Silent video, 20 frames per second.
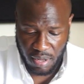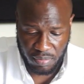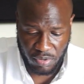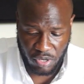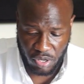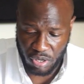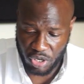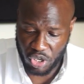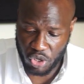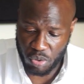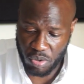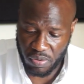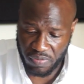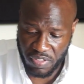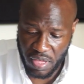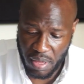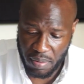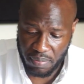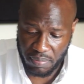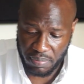So the 2 of
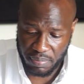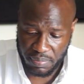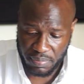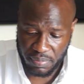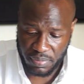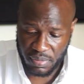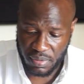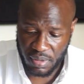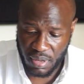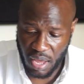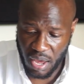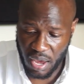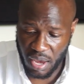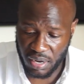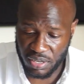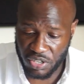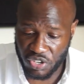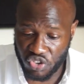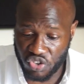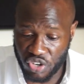them are
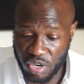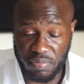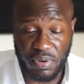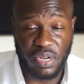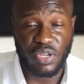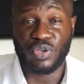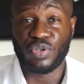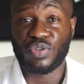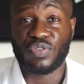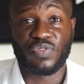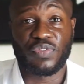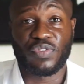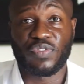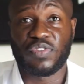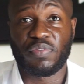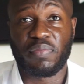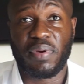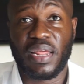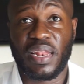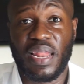extremely useful
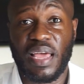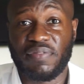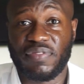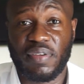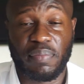for my life.